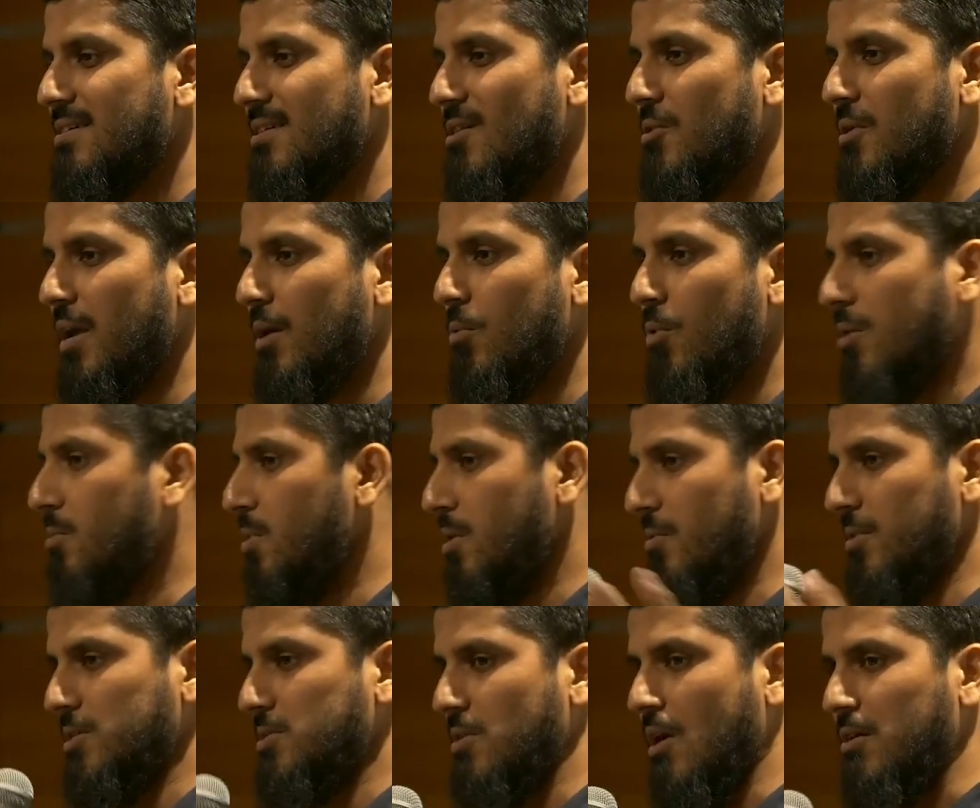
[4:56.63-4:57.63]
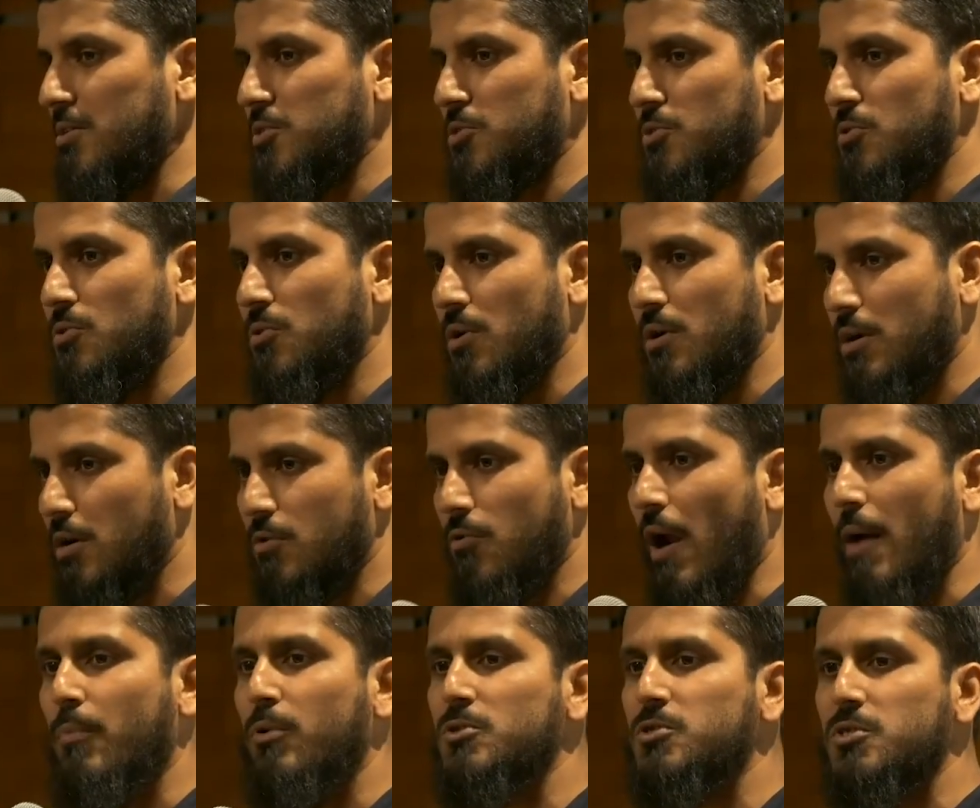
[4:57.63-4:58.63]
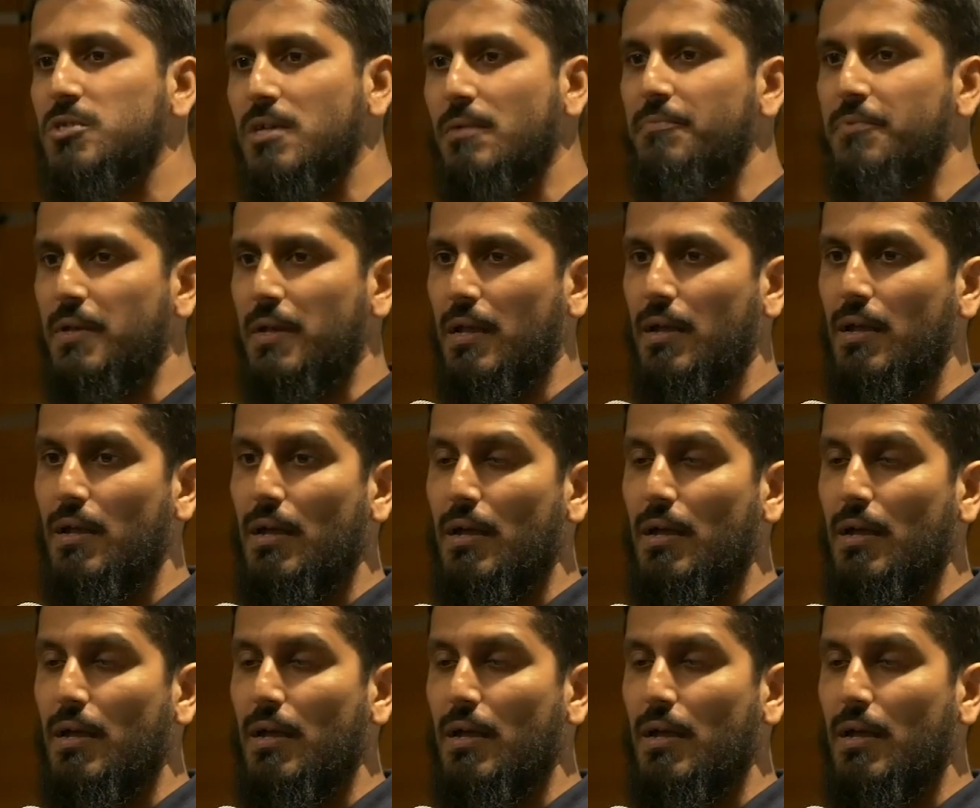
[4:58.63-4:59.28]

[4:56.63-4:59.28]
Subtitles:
okay, where it starts to grab onto something.